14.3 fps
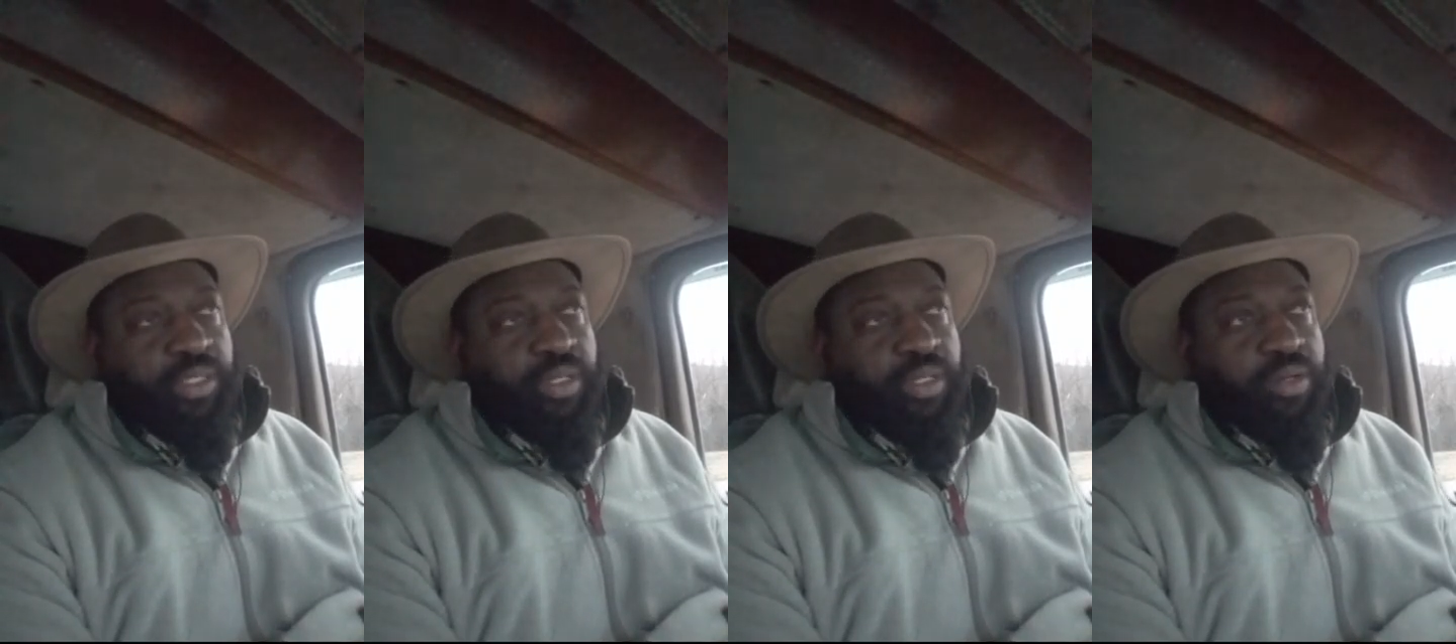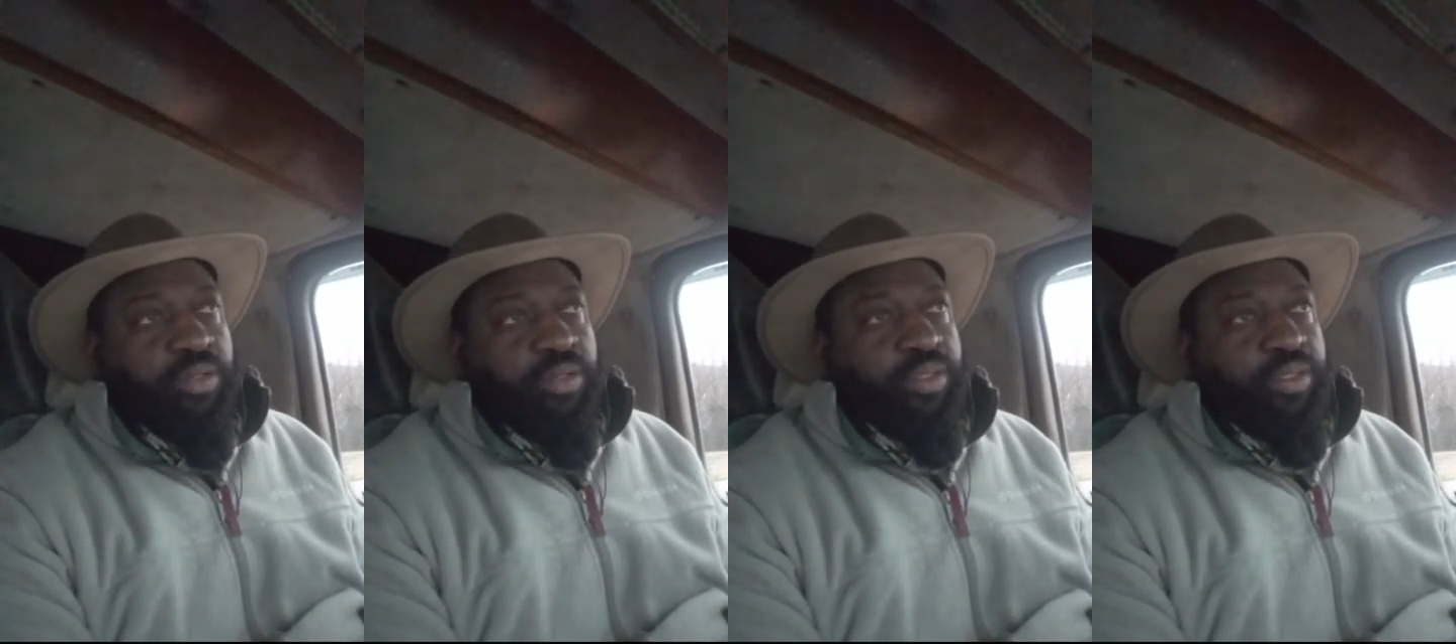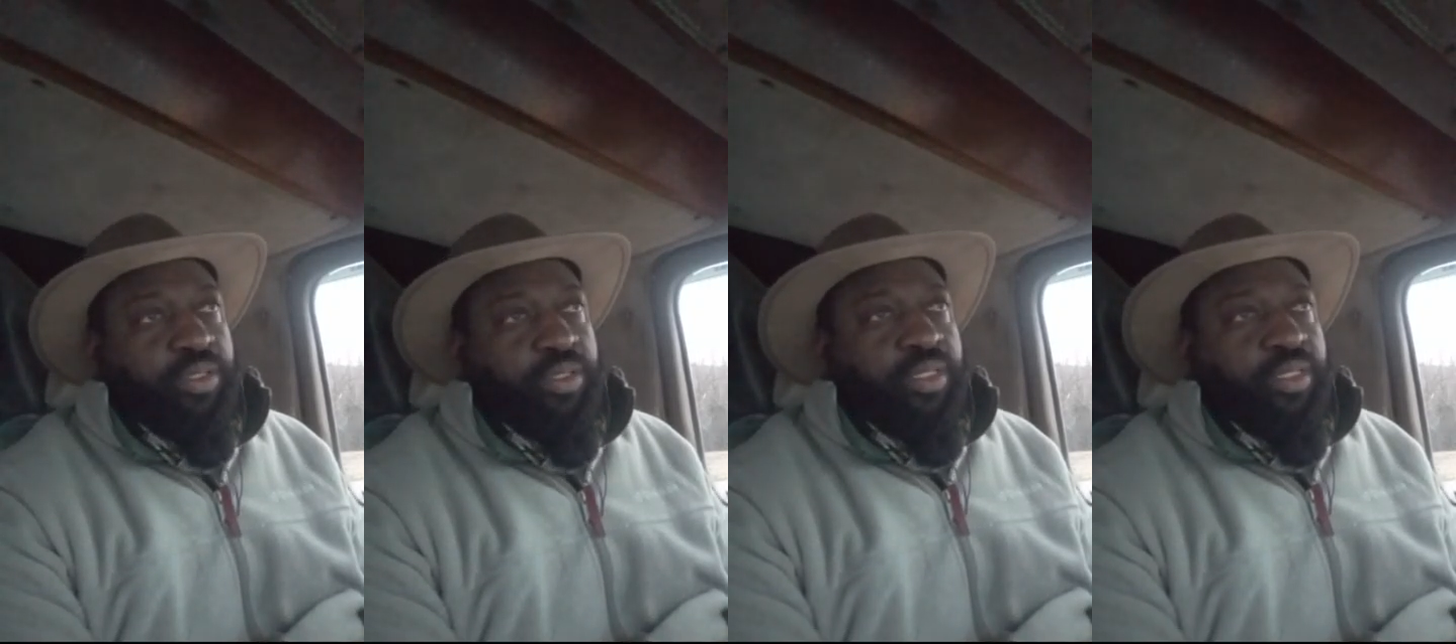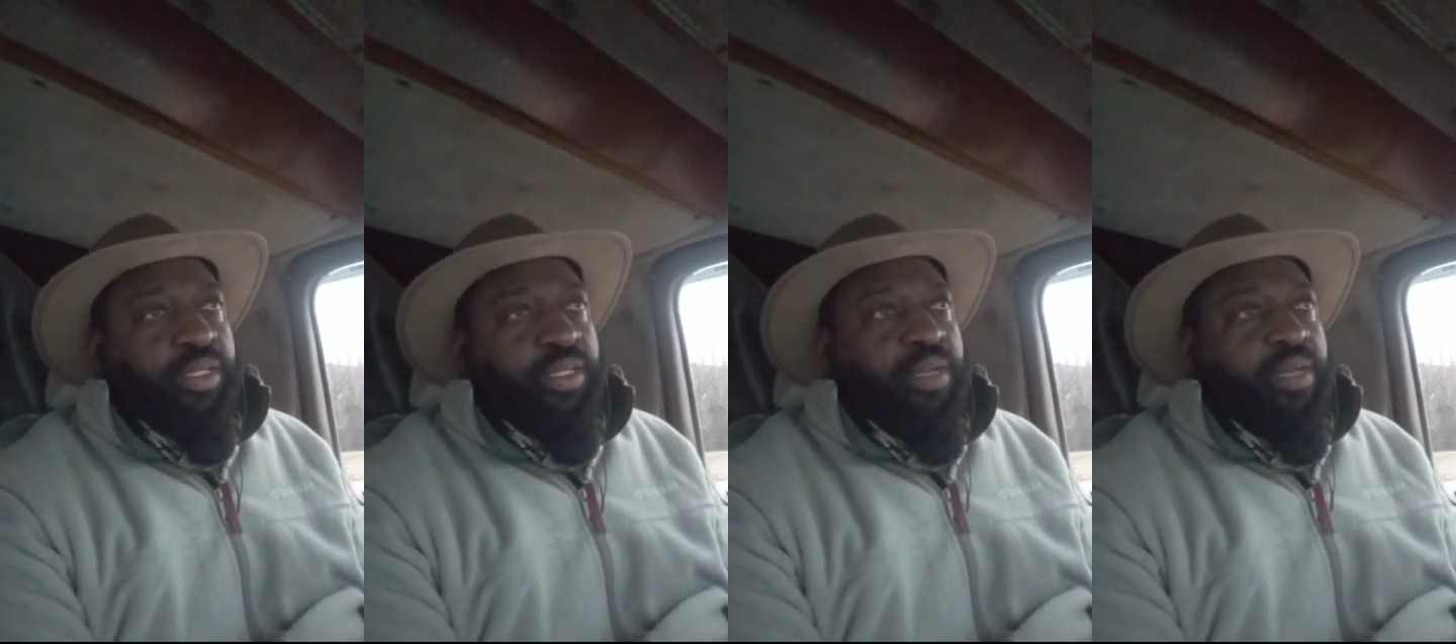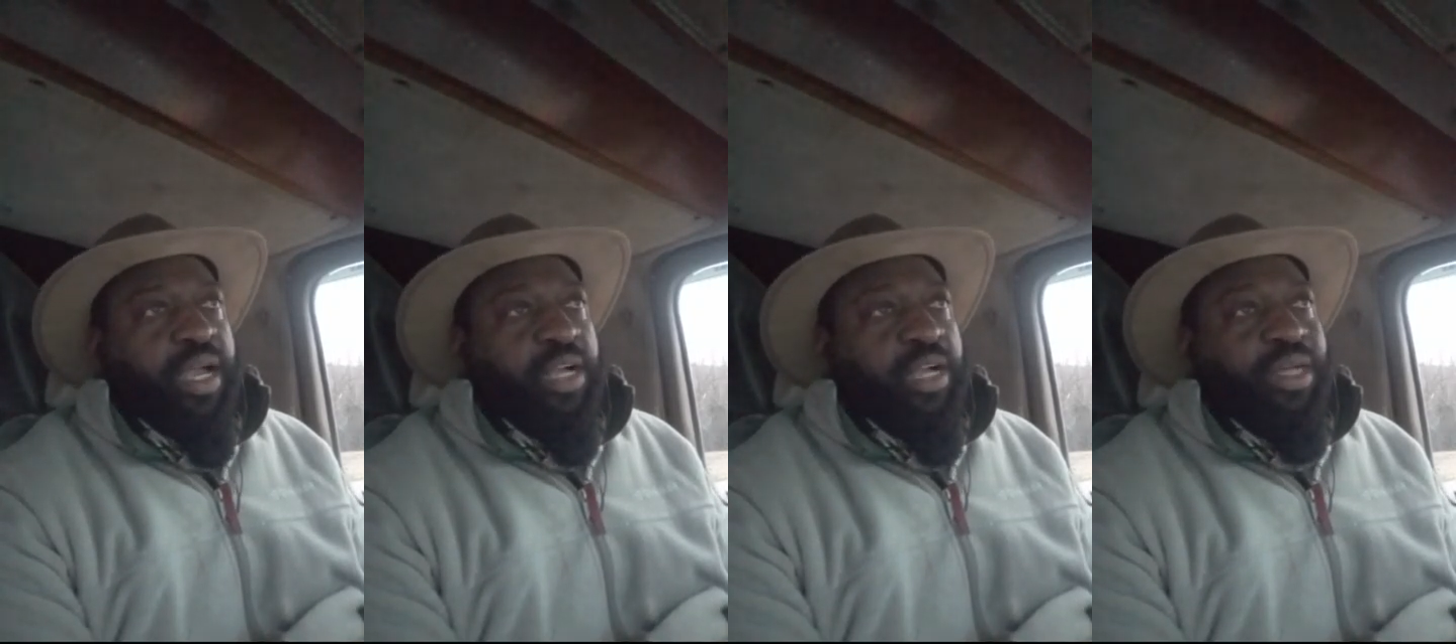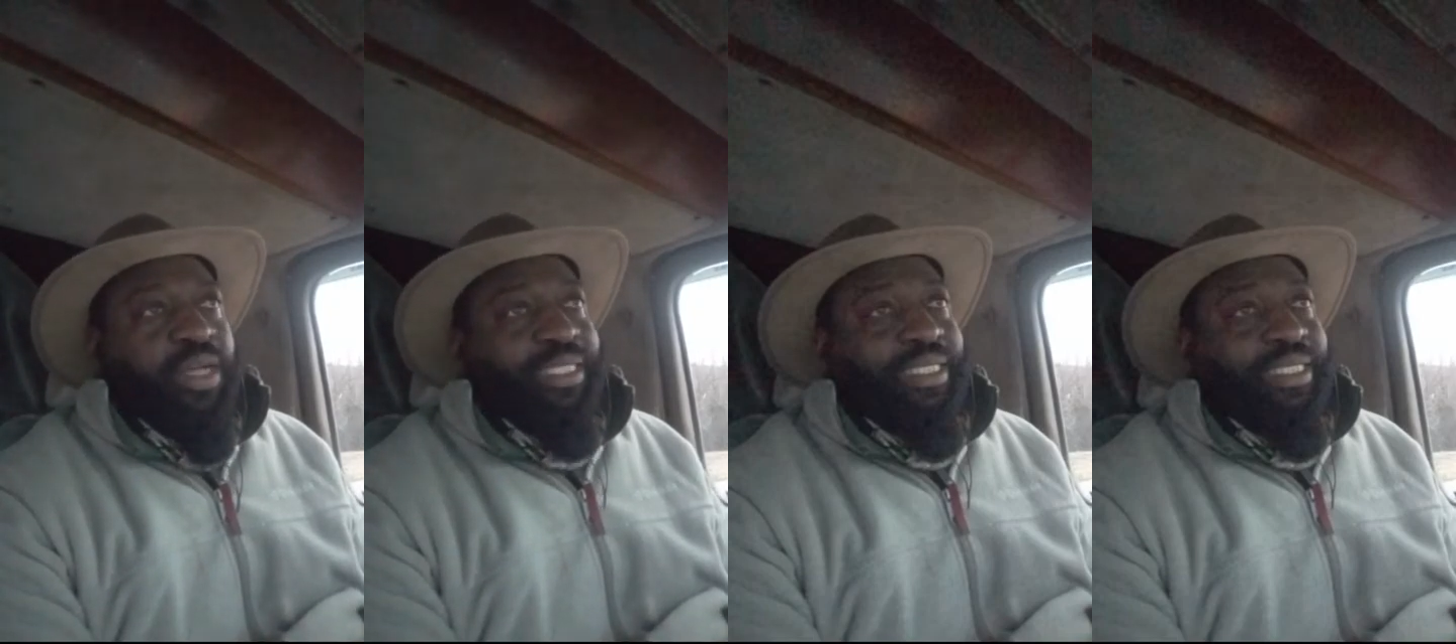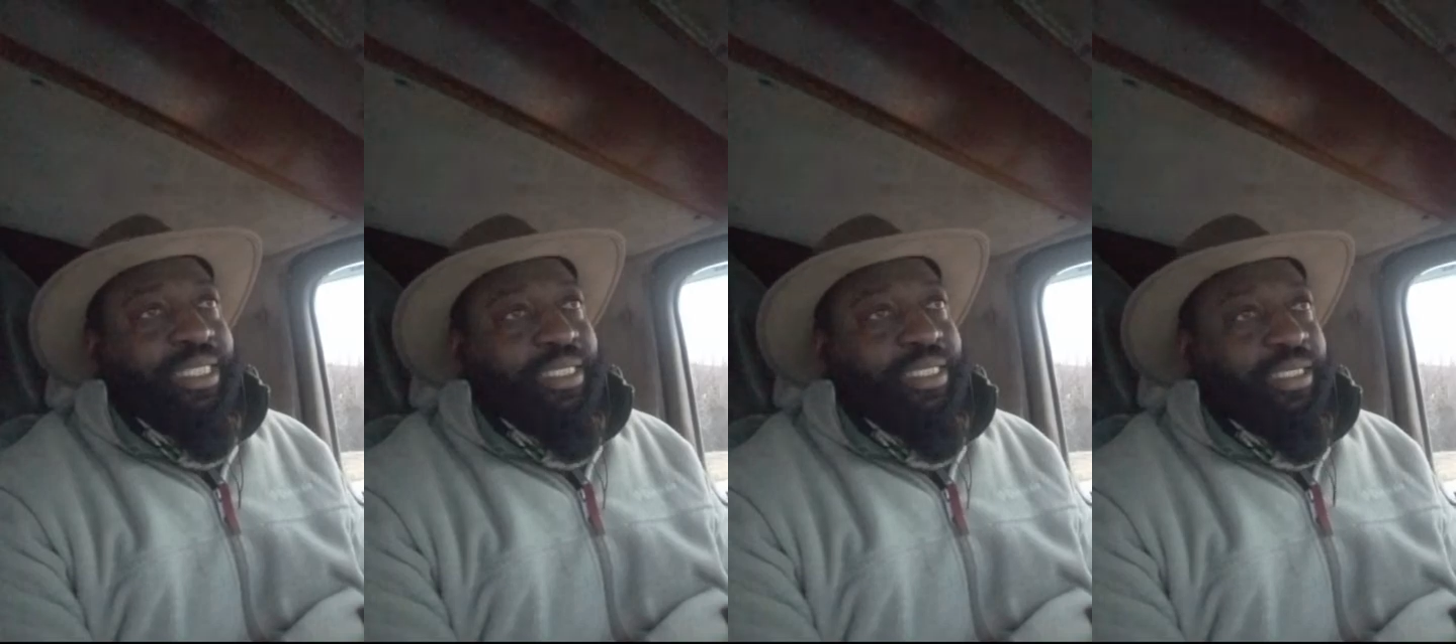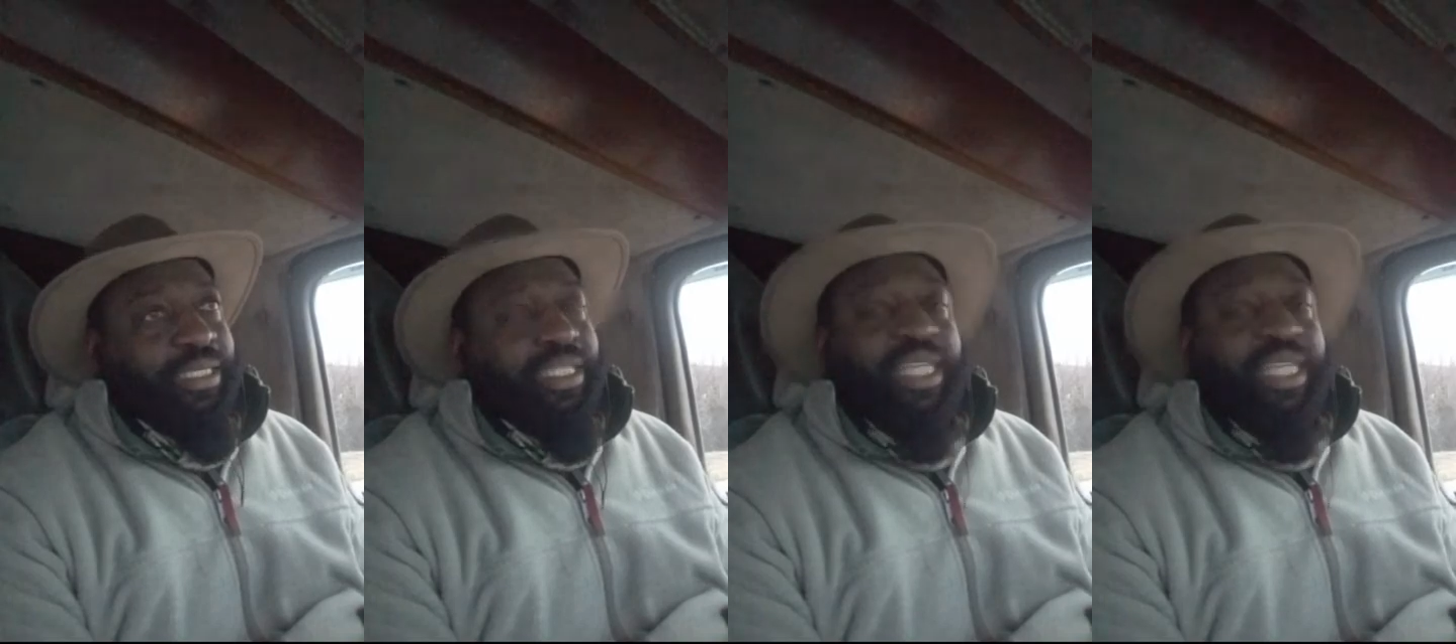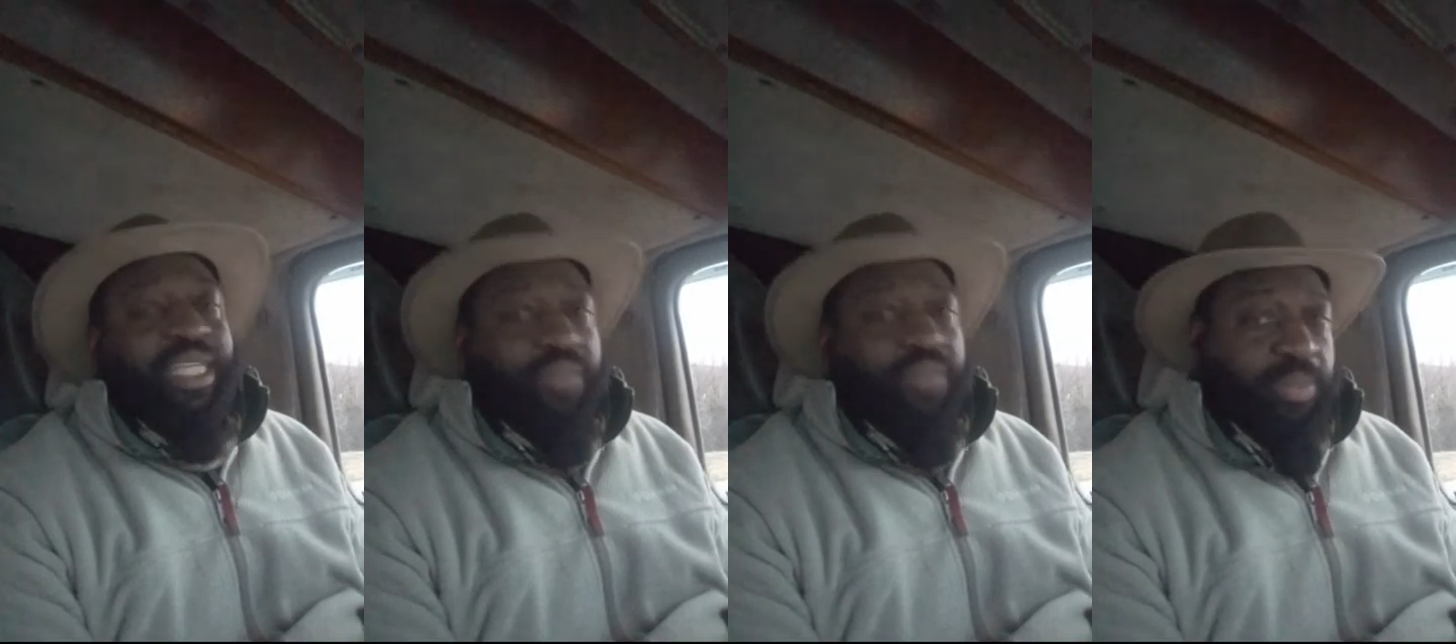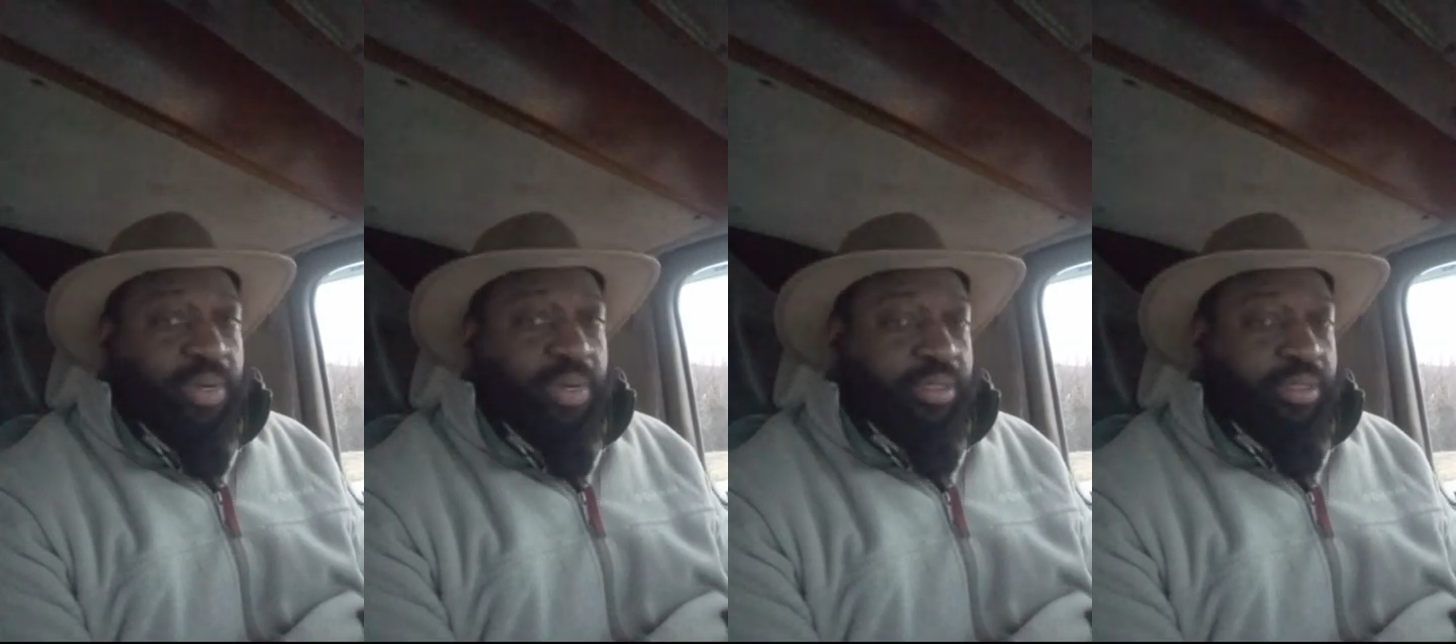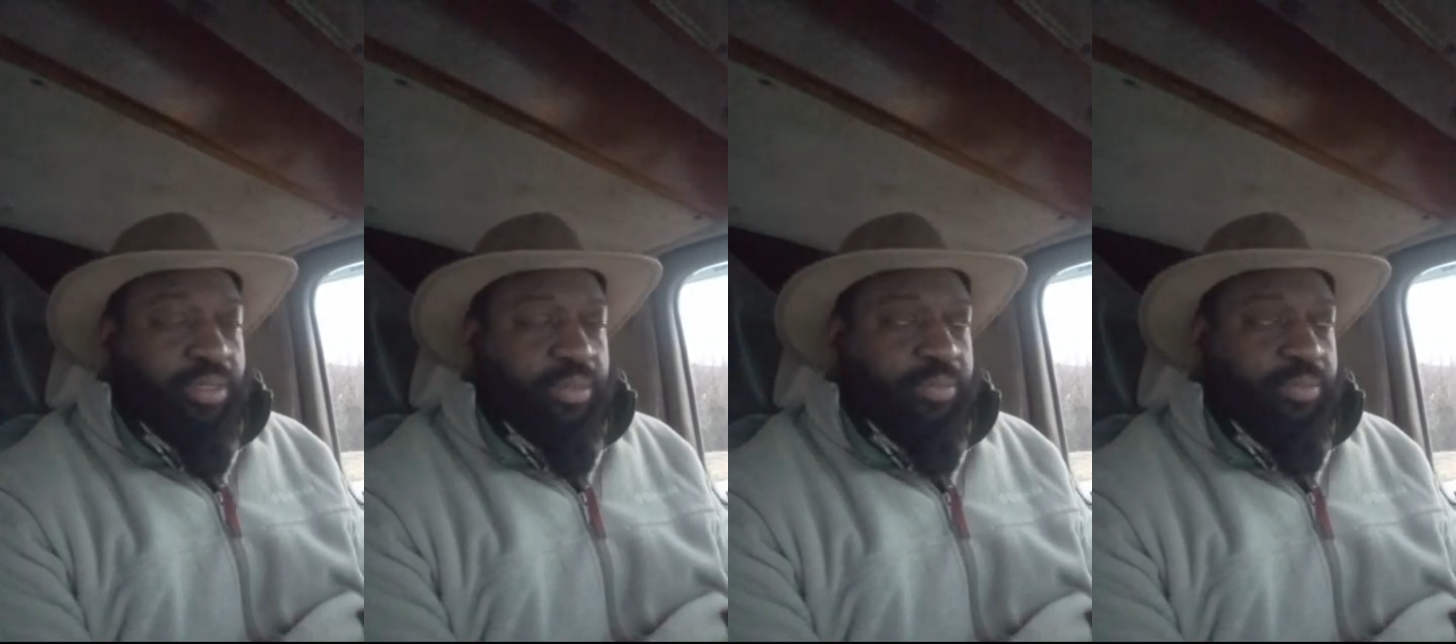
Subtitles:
It might cost $60 to $70.